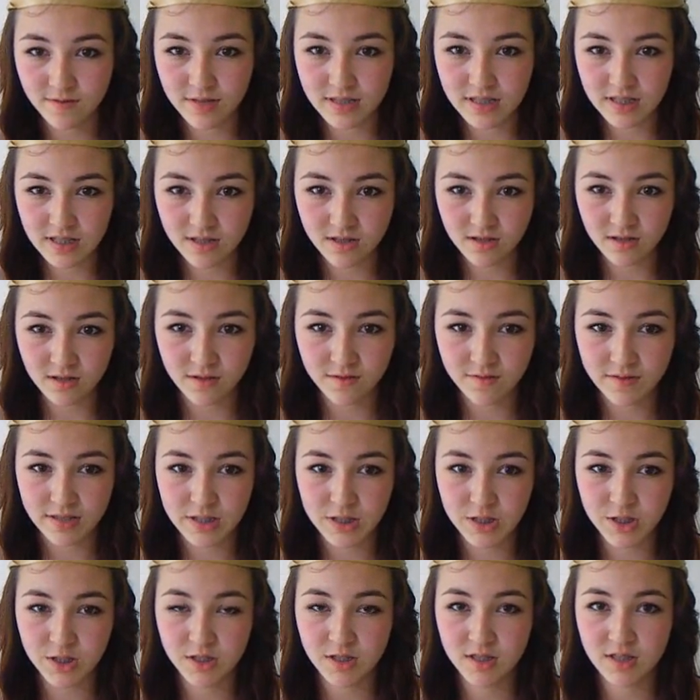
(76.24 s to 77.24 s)
physical
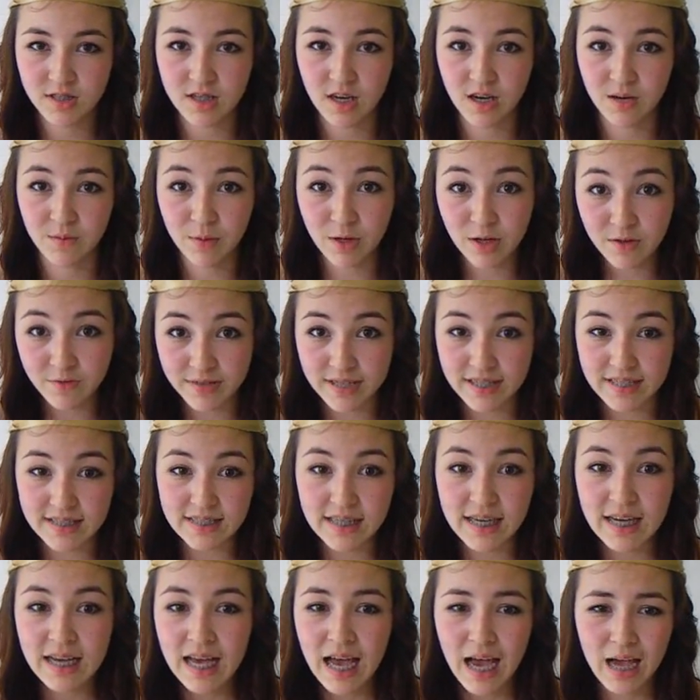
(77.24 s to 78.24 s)
features are perfect.
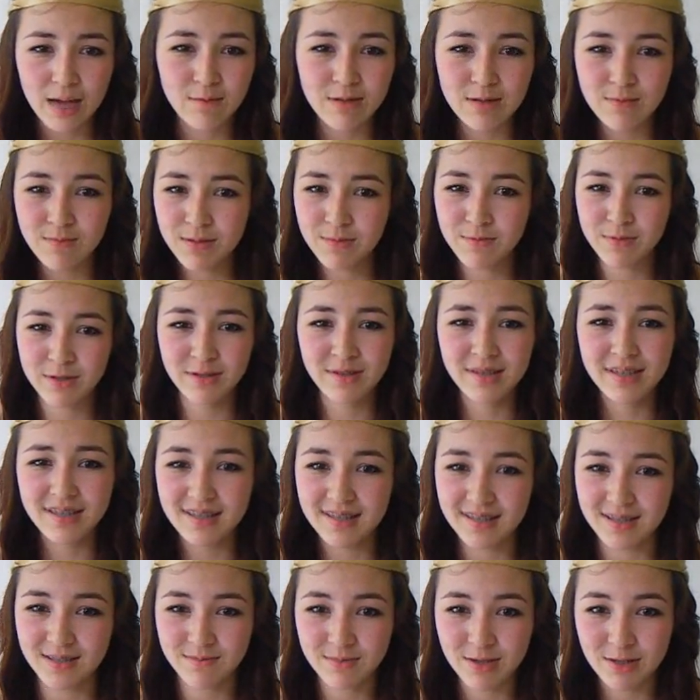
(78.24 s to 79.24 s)
My
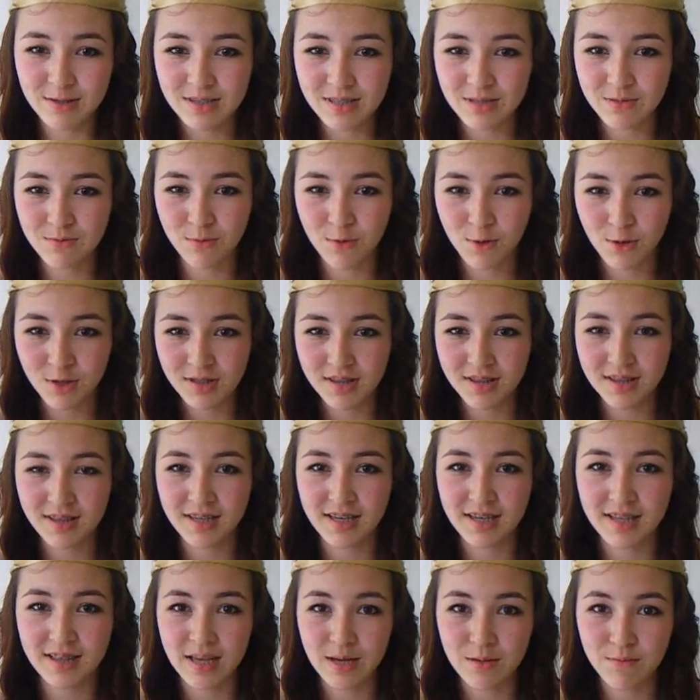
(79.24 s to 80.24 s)
beauty is the most important
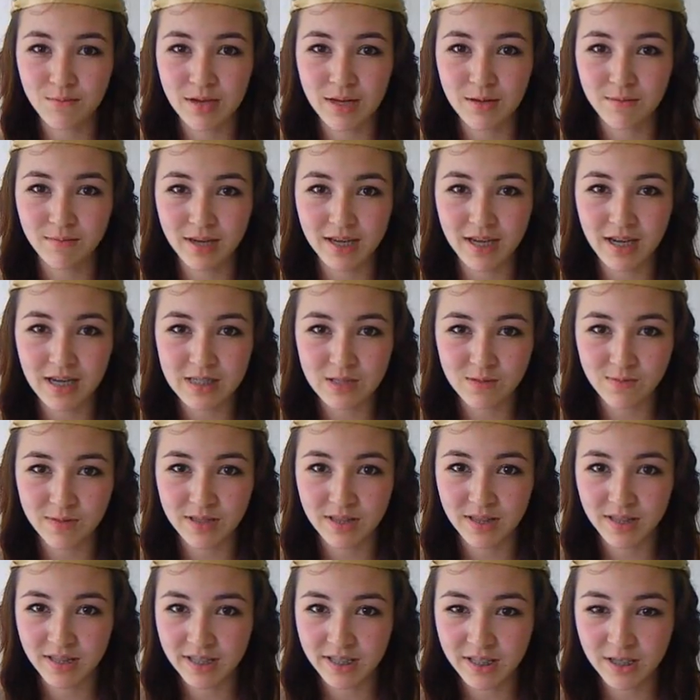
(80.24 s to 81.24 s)
thing that made my
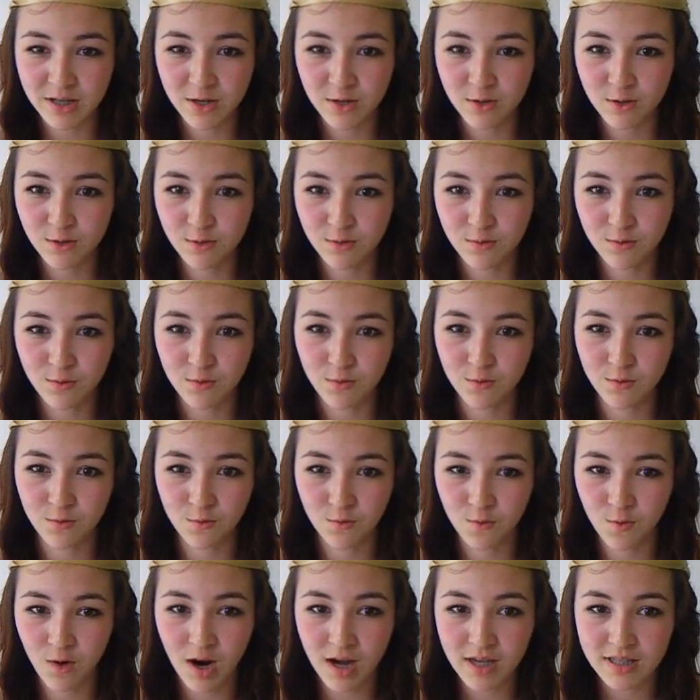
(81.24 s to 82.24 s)
husband Leo
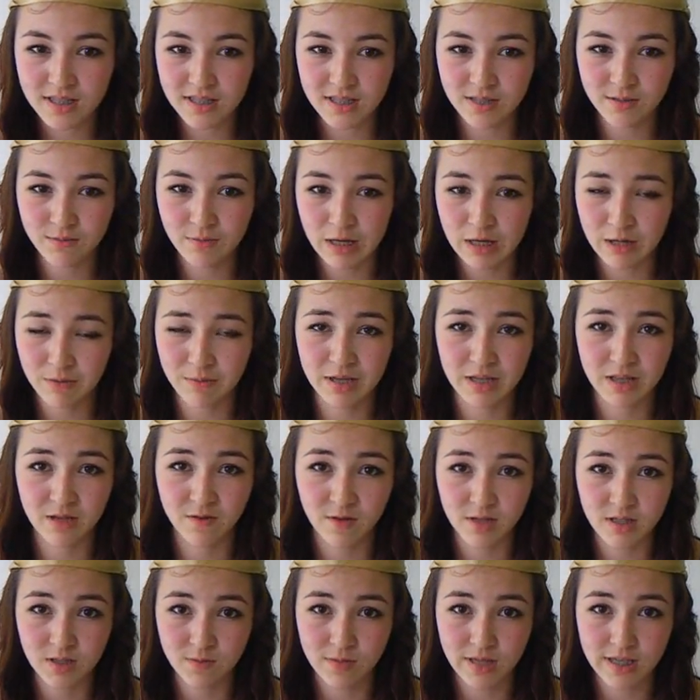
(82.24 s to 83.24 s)
want to marry me in
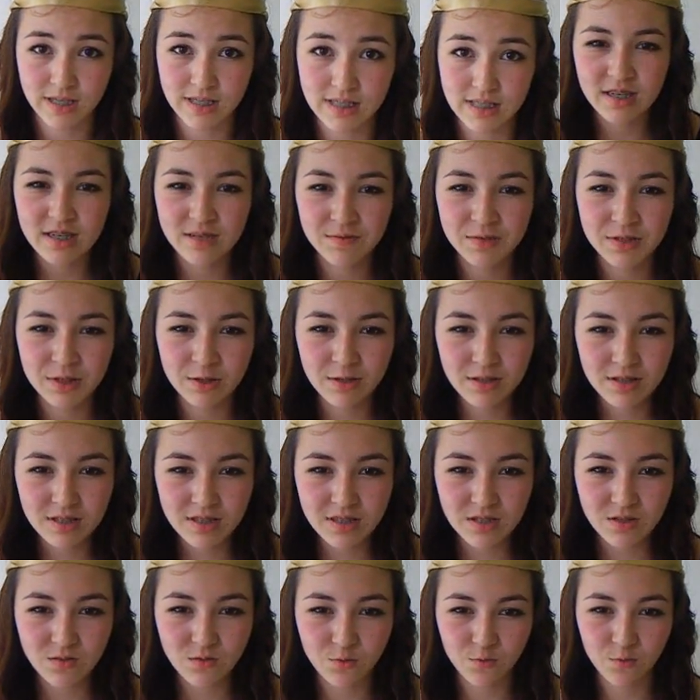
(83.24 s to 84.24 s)
the first place. If there
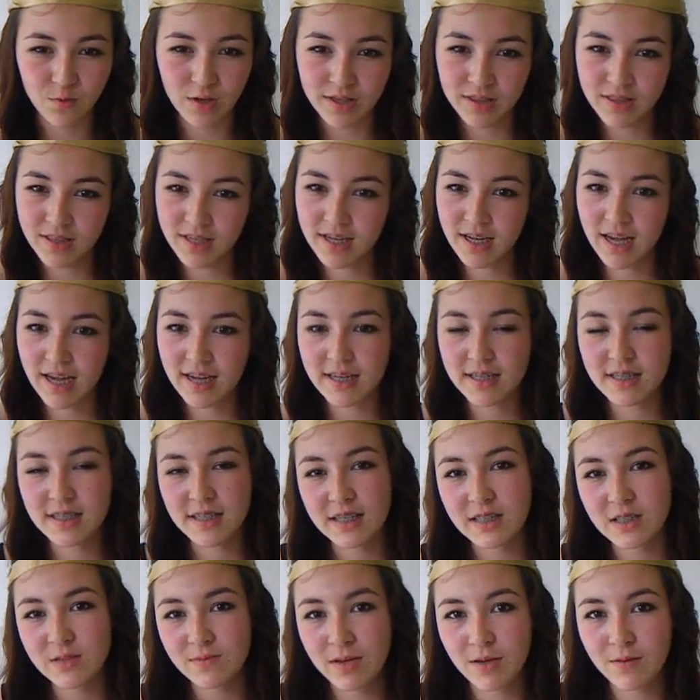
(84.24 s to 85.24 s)
is one thing I could
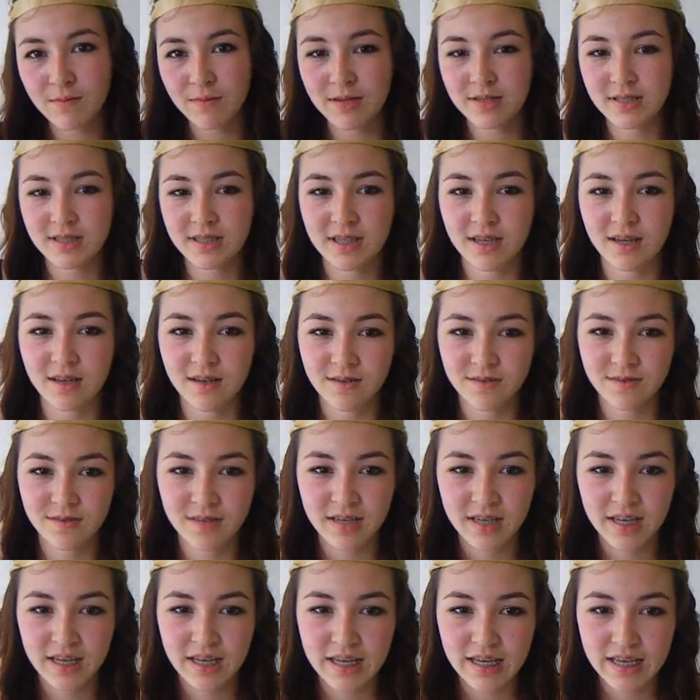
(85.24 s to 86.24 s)
change about myself,
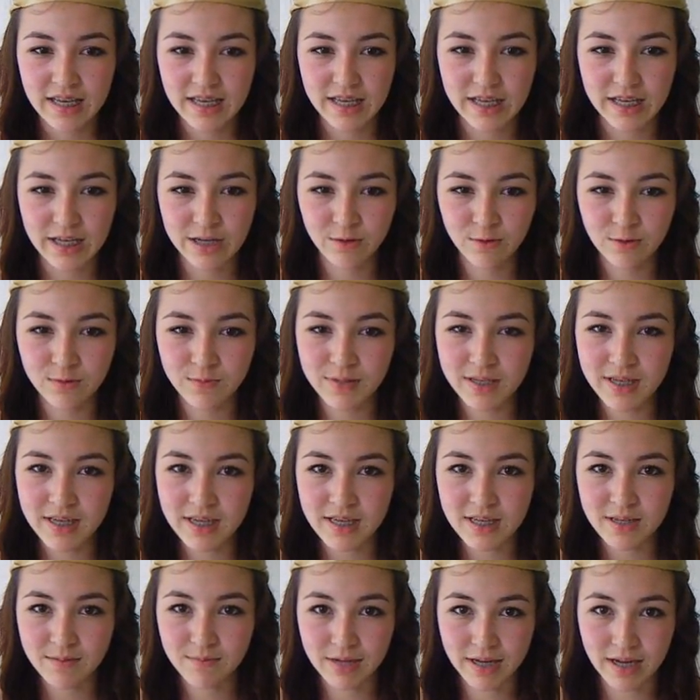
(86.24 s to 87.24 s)
it would
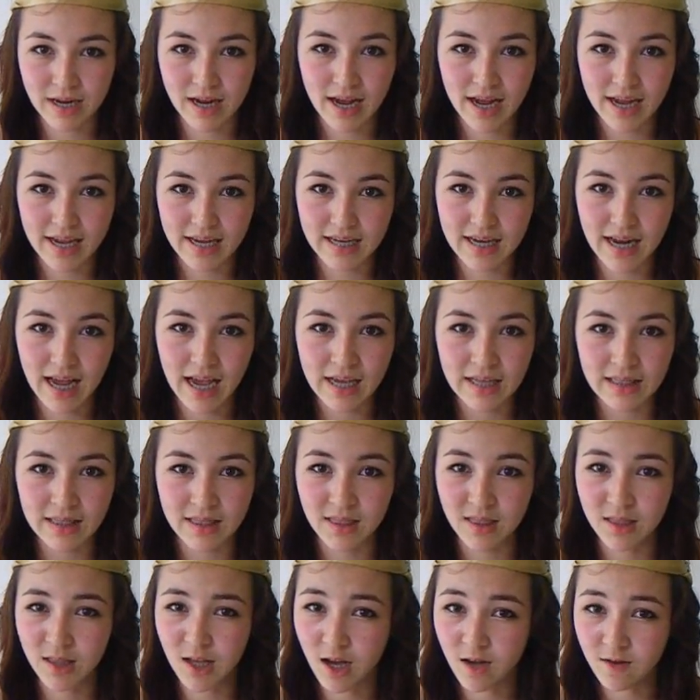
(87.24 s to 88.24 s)
be my height. I'd
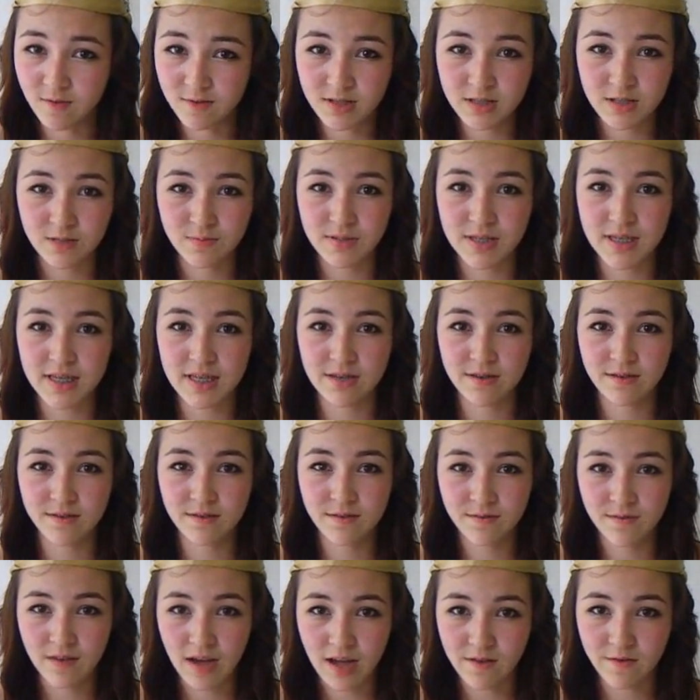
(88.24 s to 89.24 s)
love to be
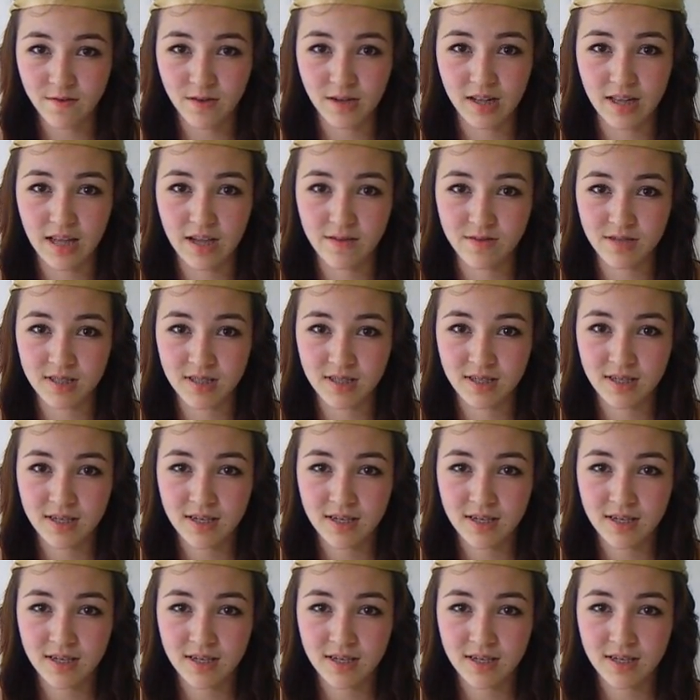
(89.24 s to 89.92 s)
5'11".